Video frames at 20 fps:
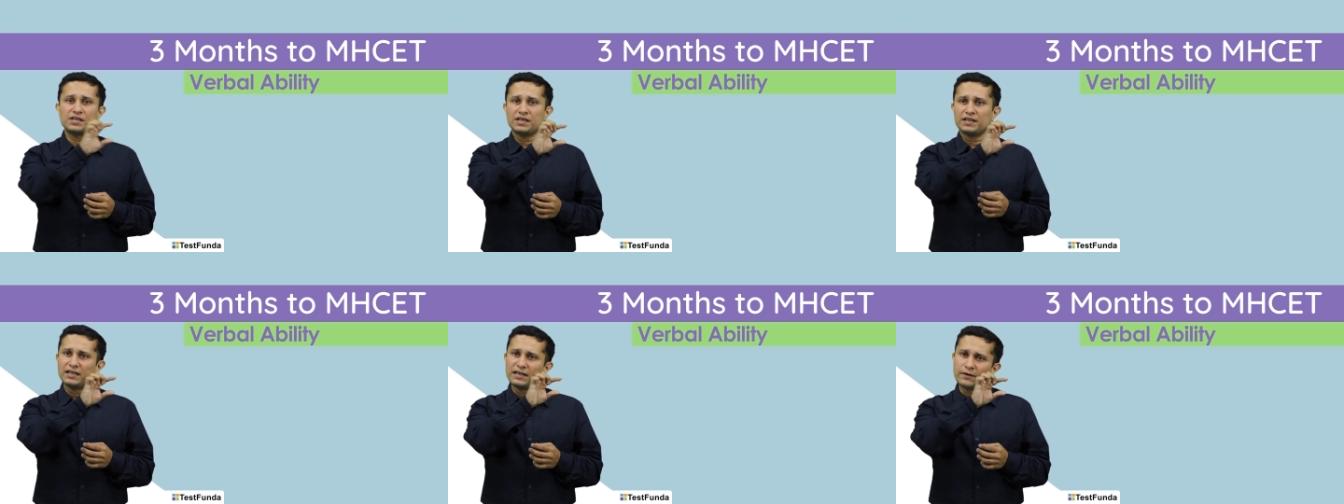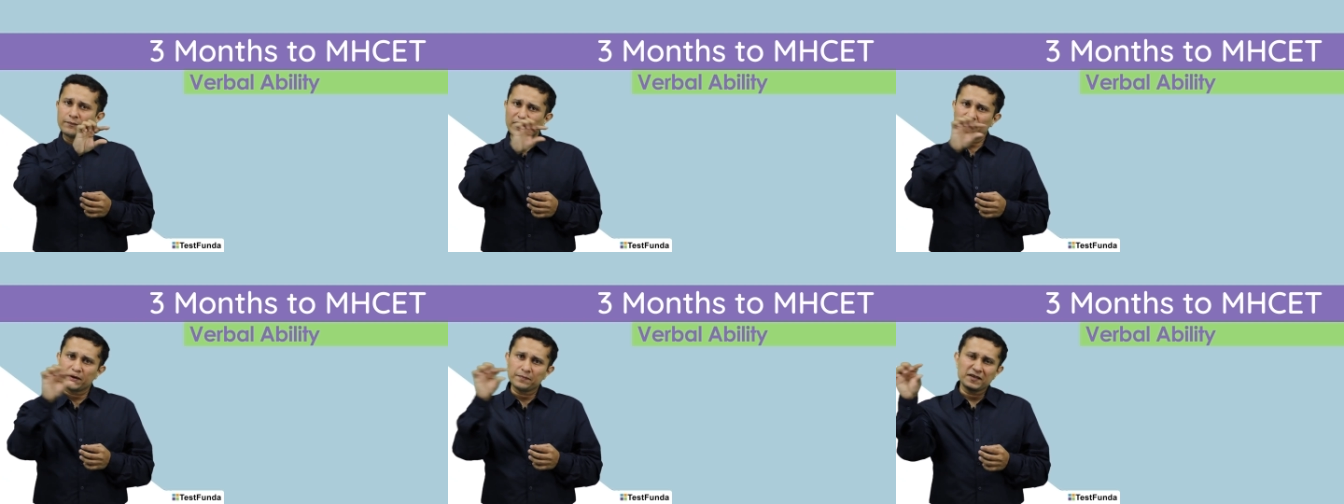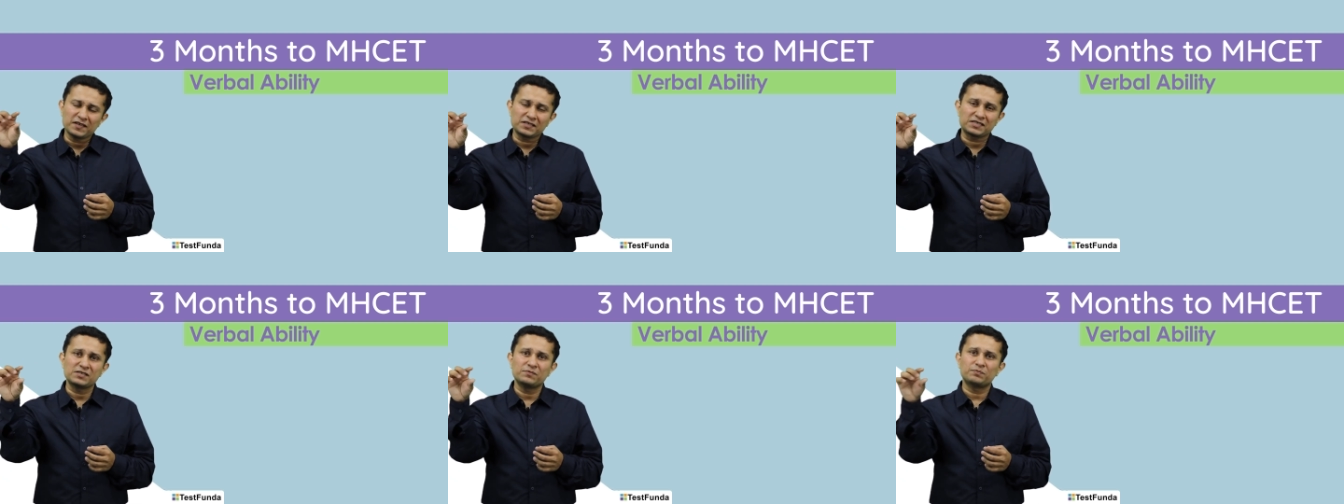it might
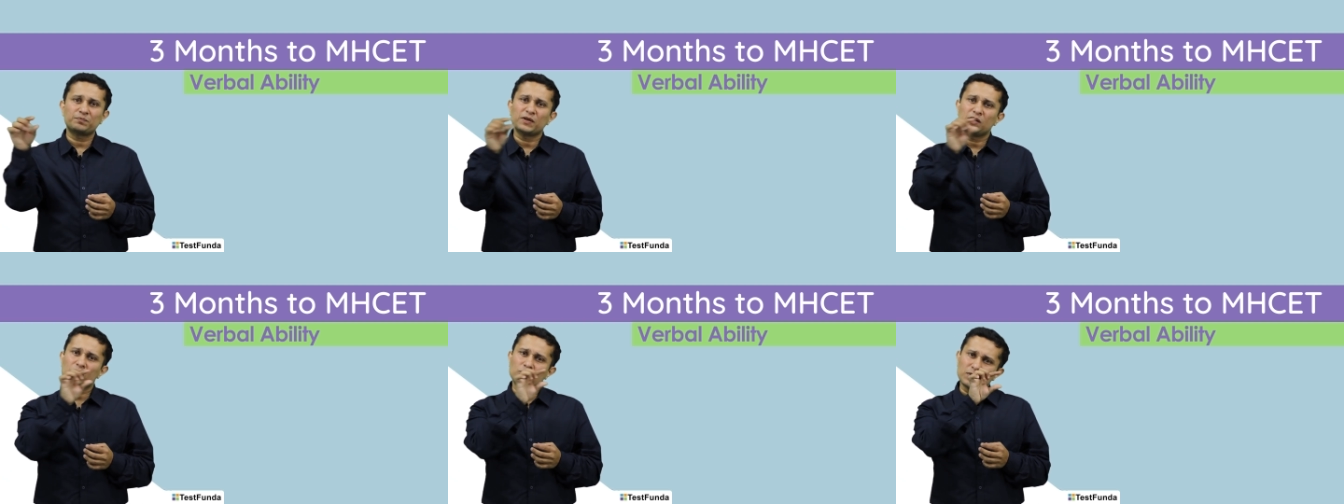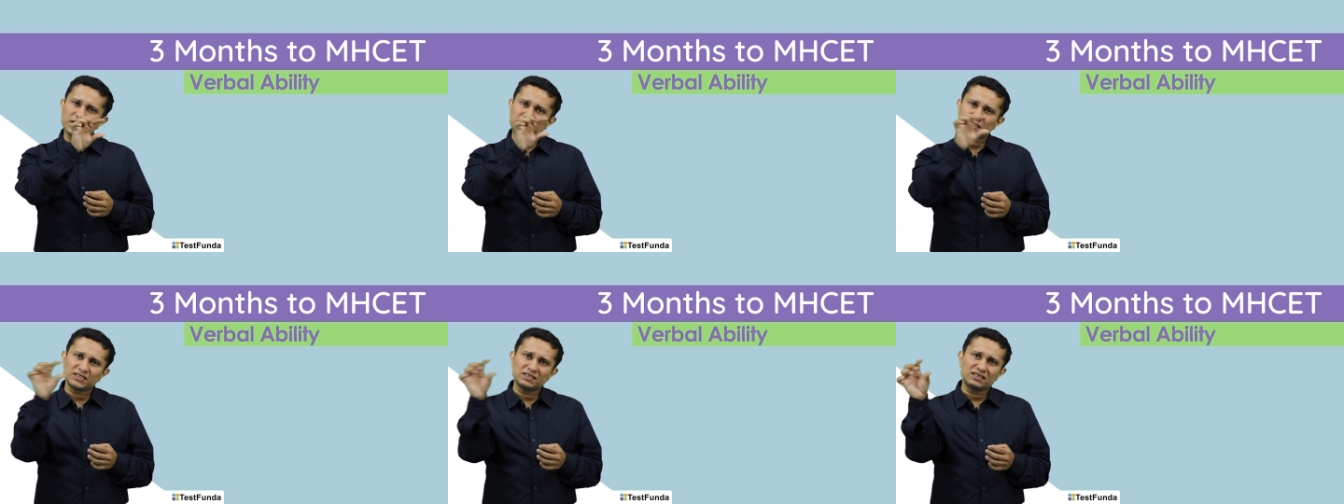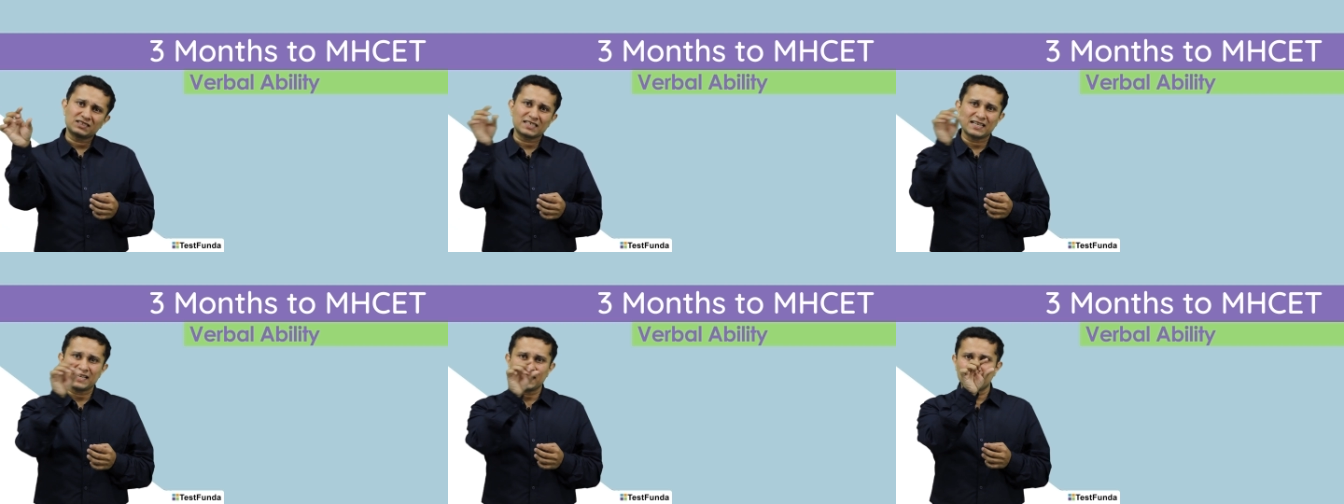be a simple
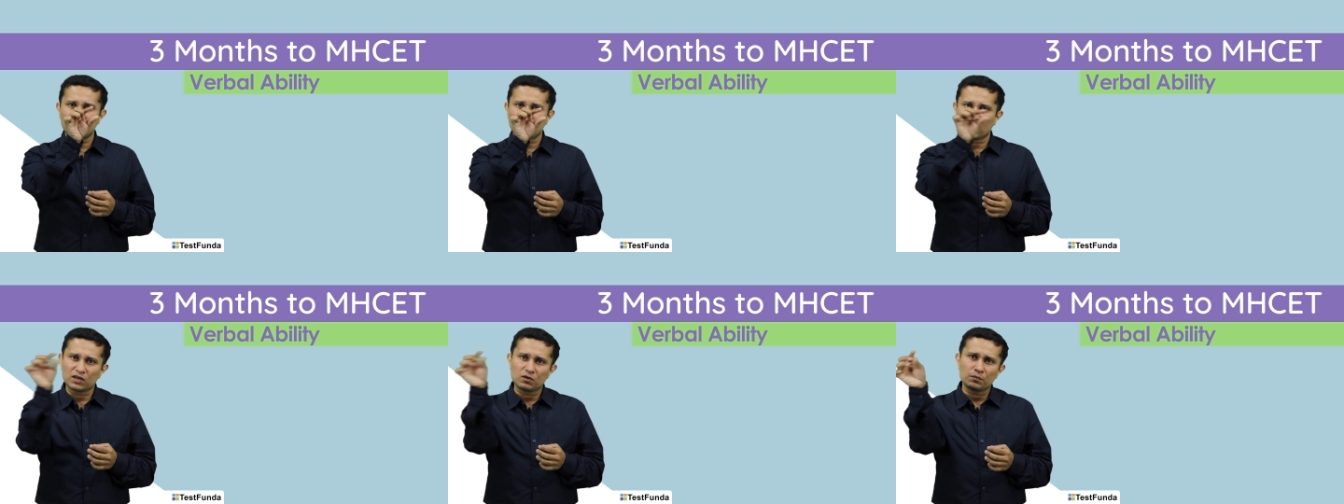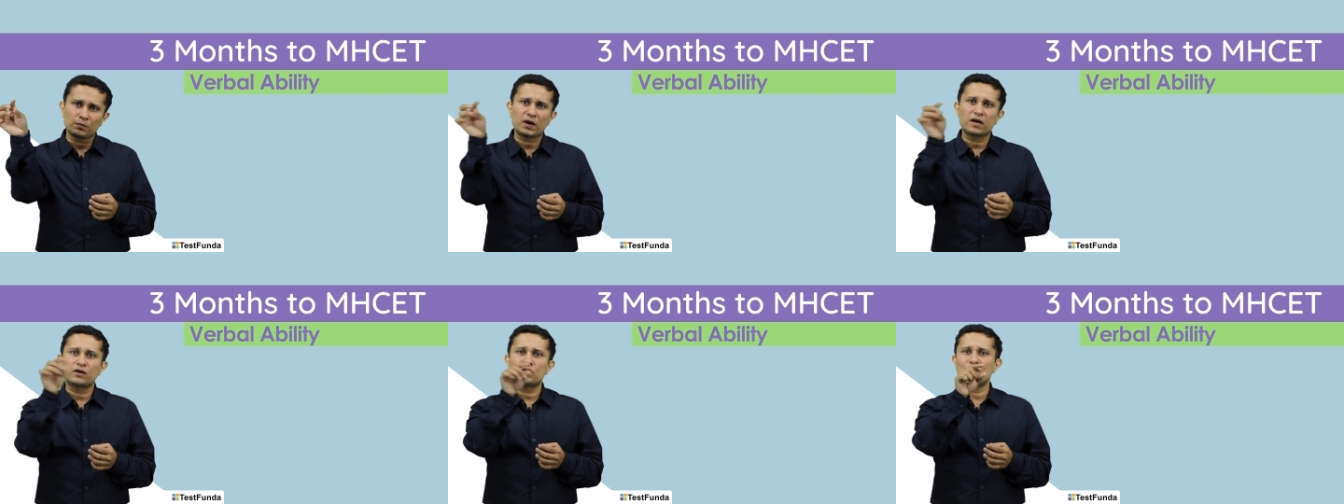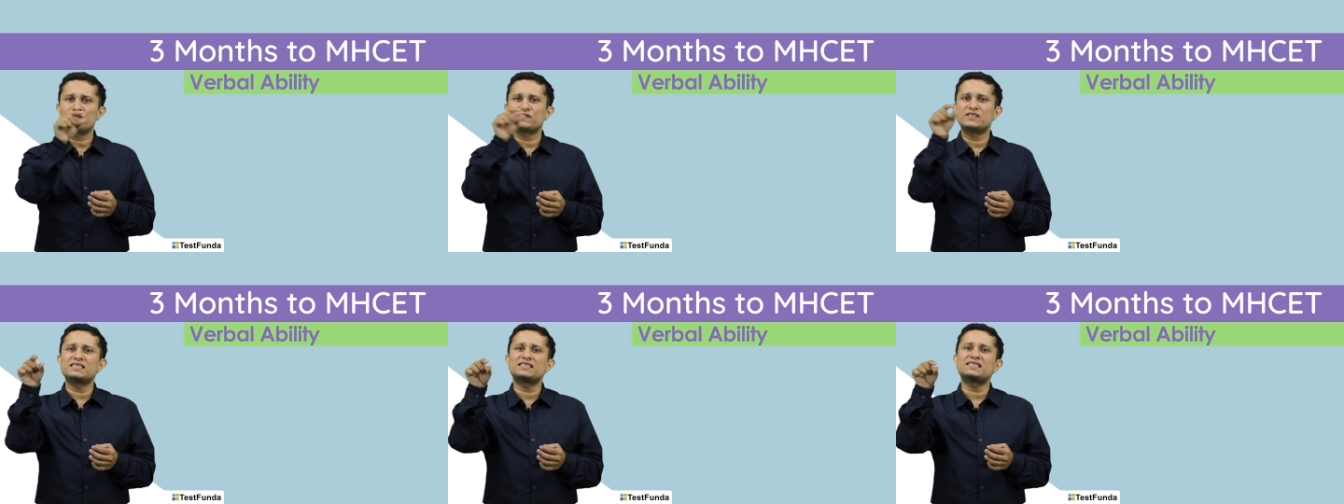question saying one part
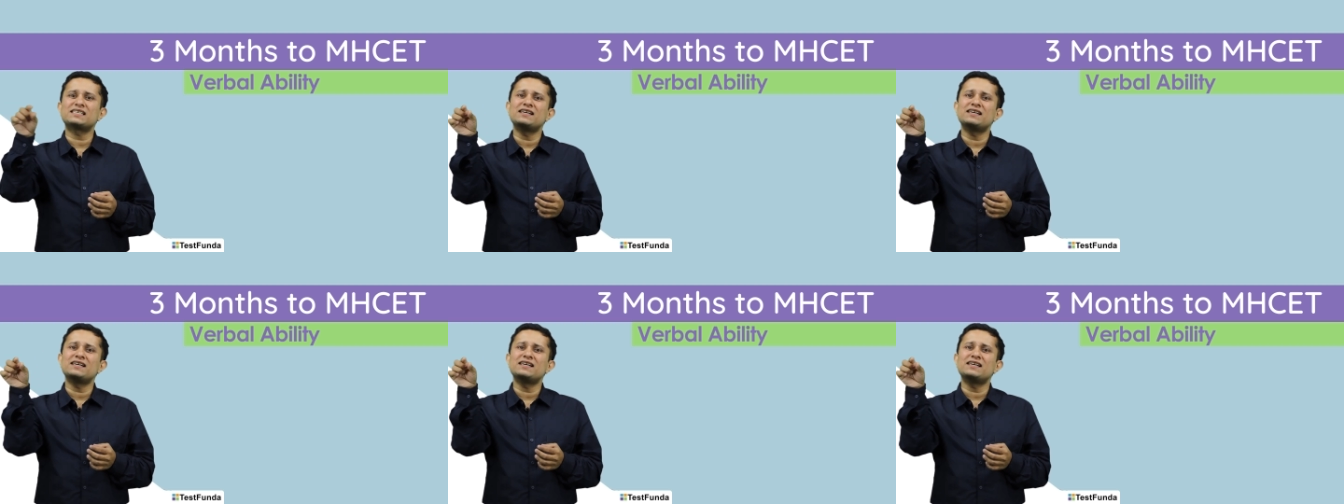of this